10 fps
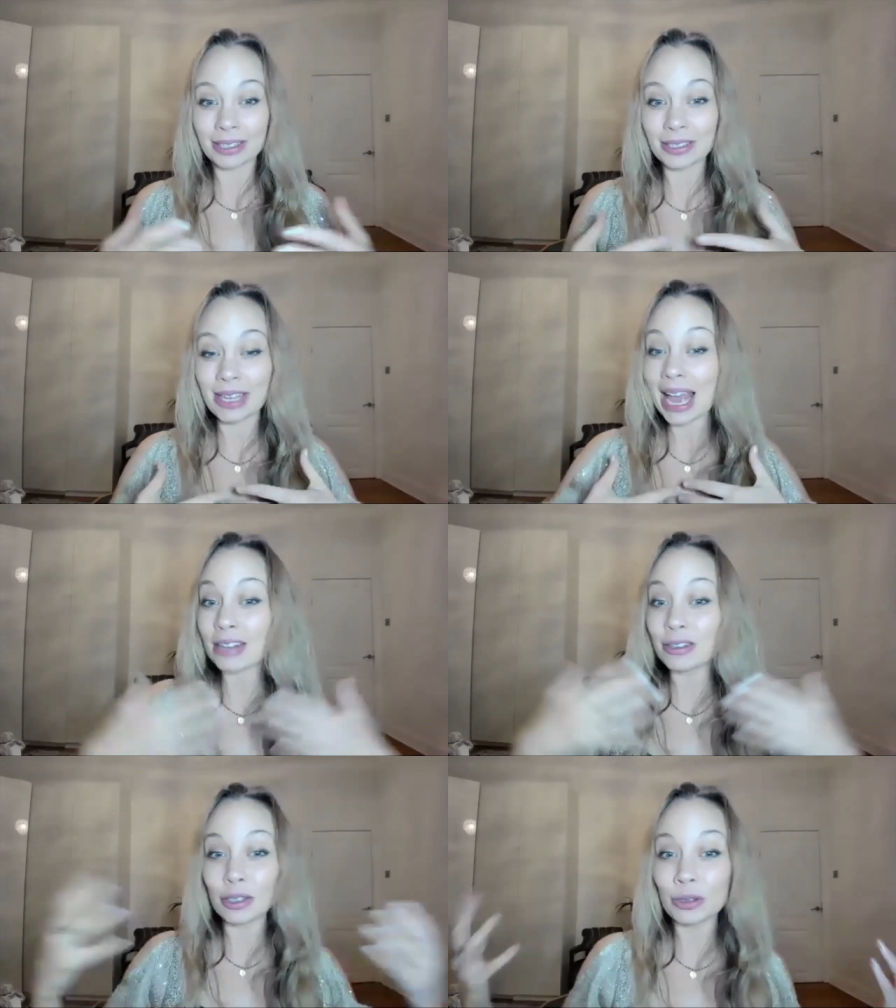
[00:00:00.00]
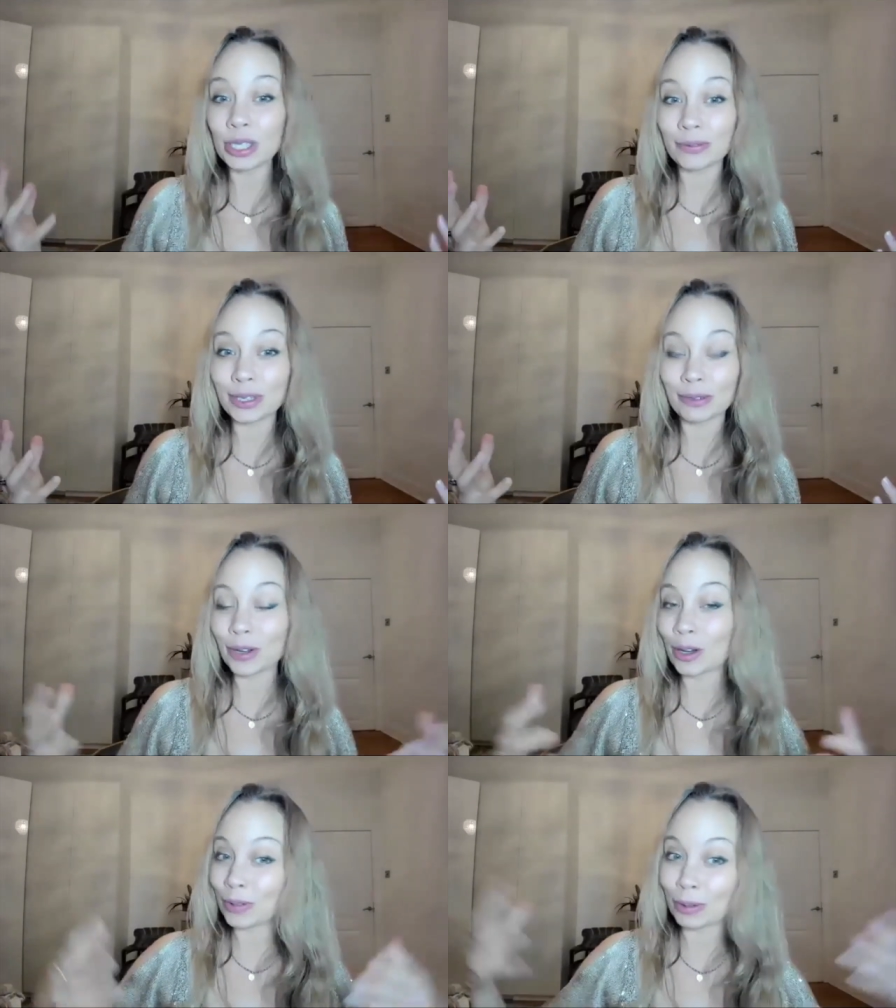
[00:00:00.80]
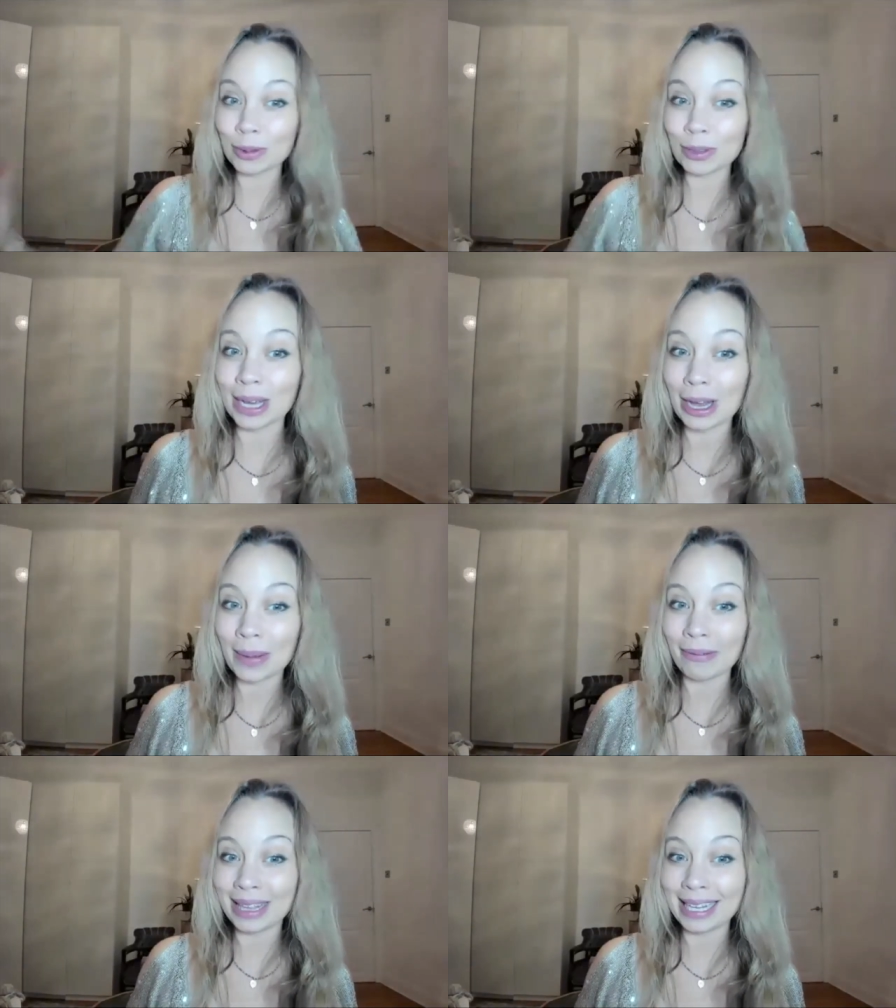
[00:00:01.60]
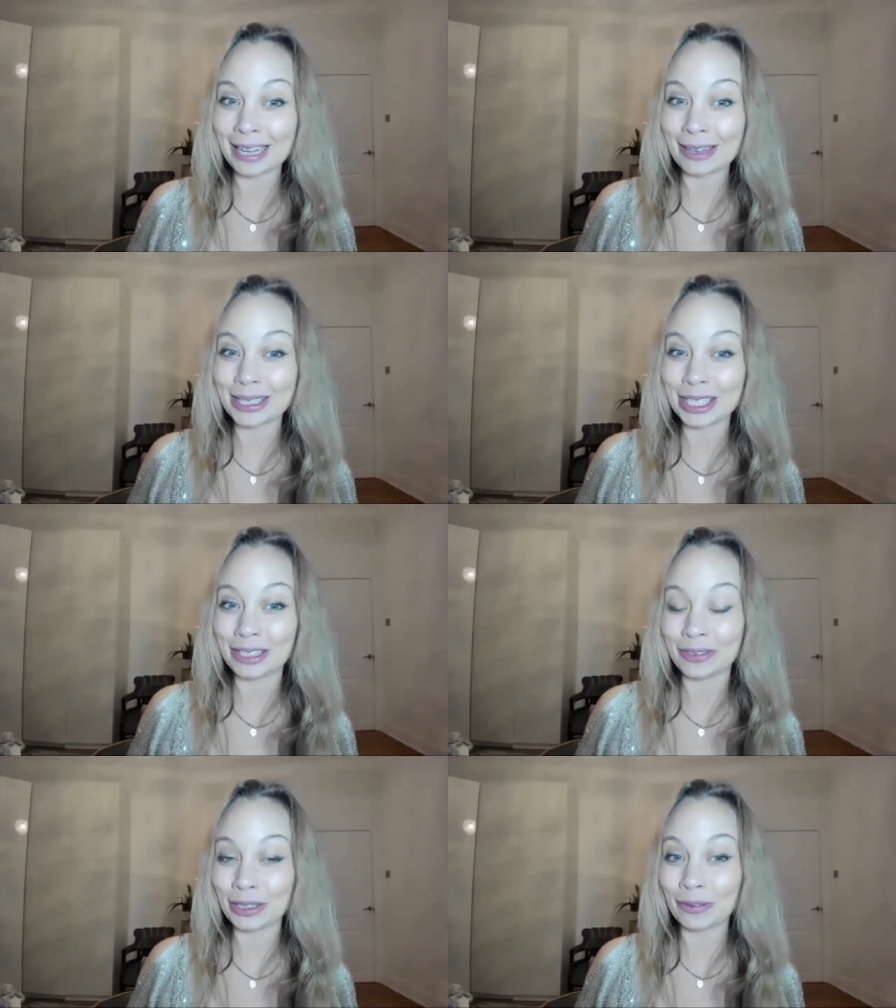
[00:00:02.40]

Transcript: Because as you shift and evolve, you also help everything else shift and